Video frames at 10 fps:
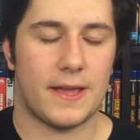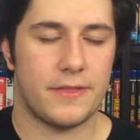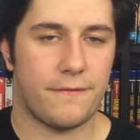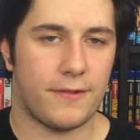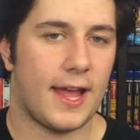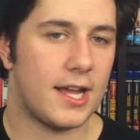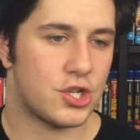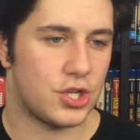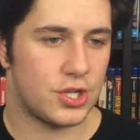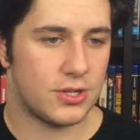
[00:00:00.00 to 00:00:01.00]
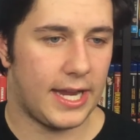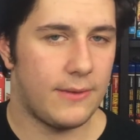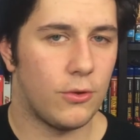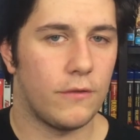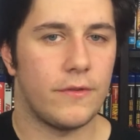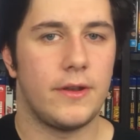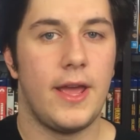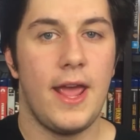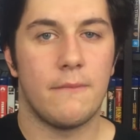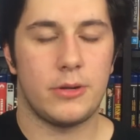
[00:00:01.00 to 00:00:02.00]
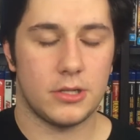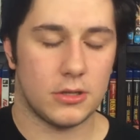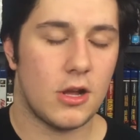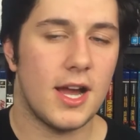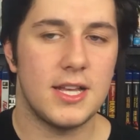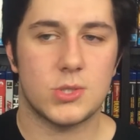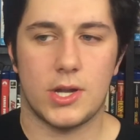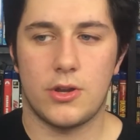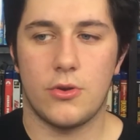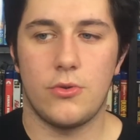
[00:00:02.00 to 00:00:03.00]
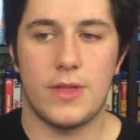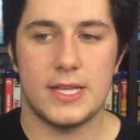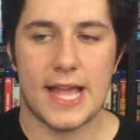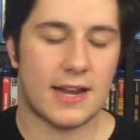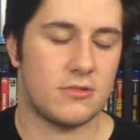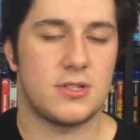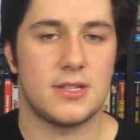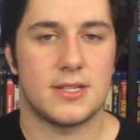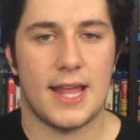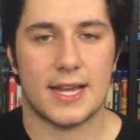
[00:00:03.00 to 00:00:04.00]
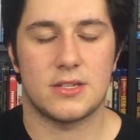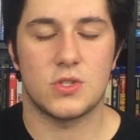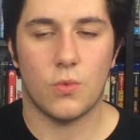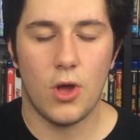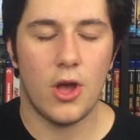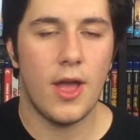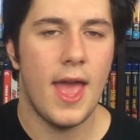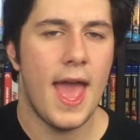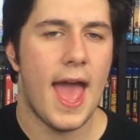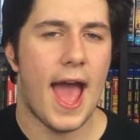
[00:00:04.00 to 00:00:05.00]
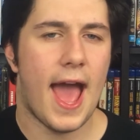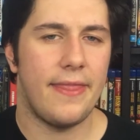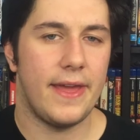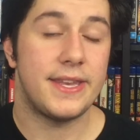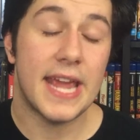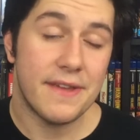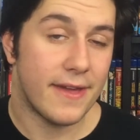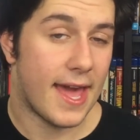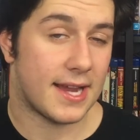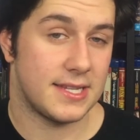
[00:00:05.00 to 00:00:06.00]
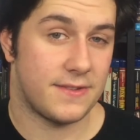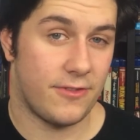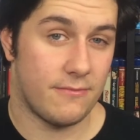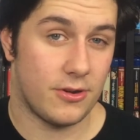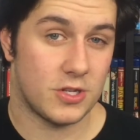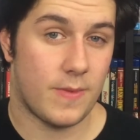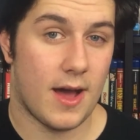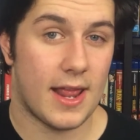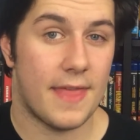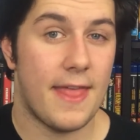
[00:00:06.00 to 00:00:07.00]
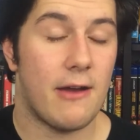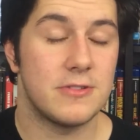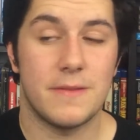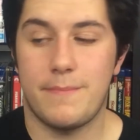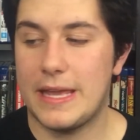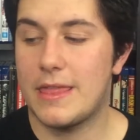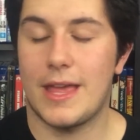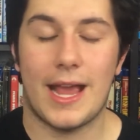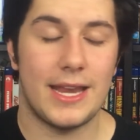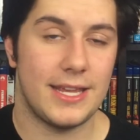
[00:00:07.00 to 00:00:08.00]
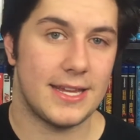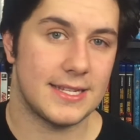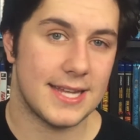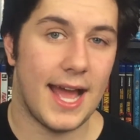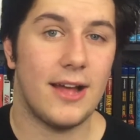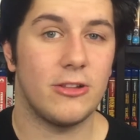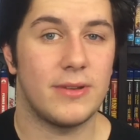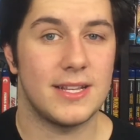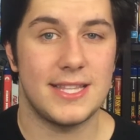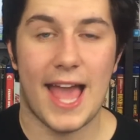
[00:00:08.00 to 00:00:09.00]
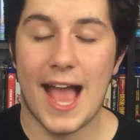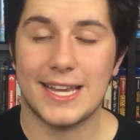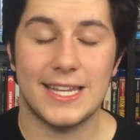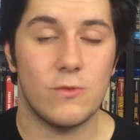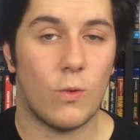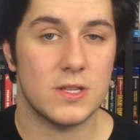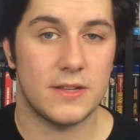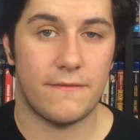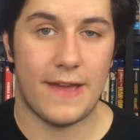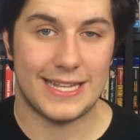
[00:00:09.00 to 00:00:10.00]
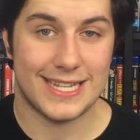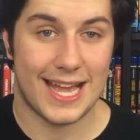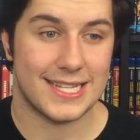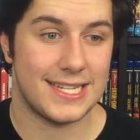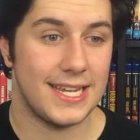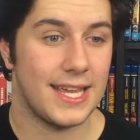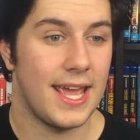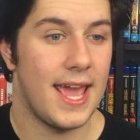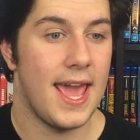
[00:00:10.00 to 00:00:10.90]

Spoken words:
like The Flash and Teen Wolf and Pretty Little Liars, so I knew who these actresses and actors were, and they're TV actors for the most part. And that was a big thing, and you could tell because the acting wasn't fantastic.